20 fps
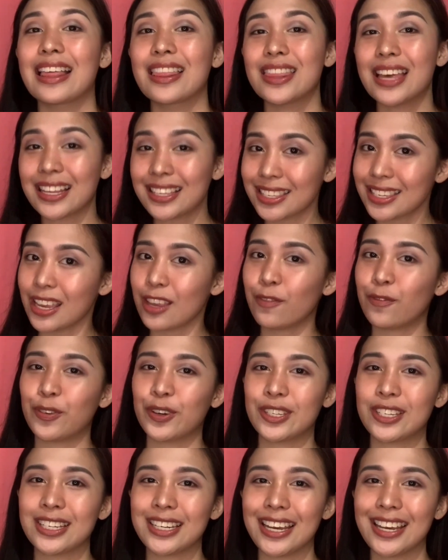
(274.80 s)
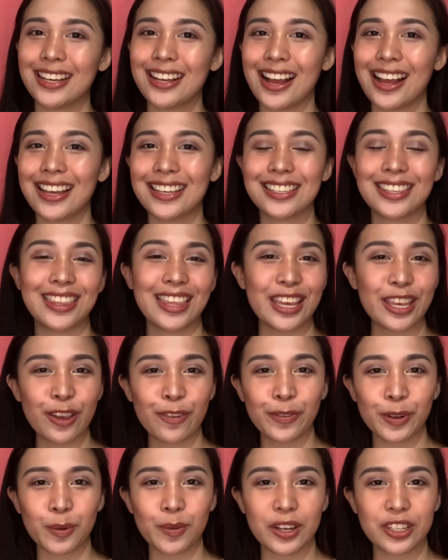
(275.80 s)
That's it for today guys. Thank you
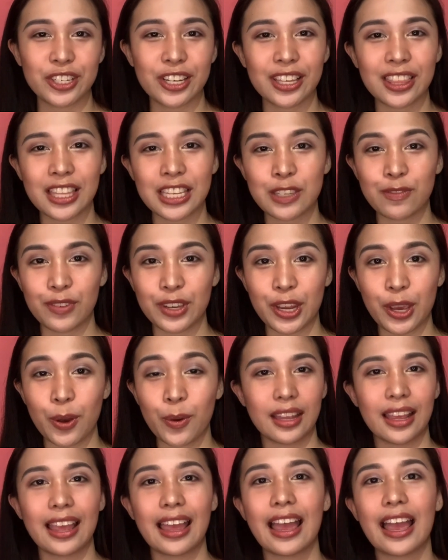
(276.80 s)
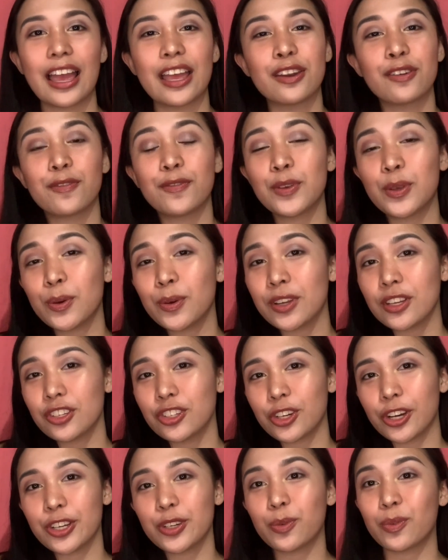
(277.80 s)
for watching this video, and if you
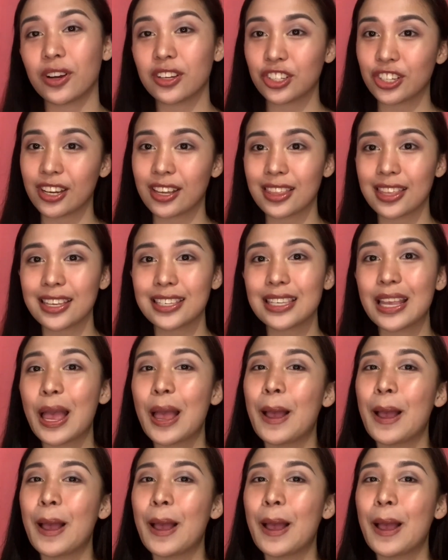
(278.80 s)
enjoyed watching this,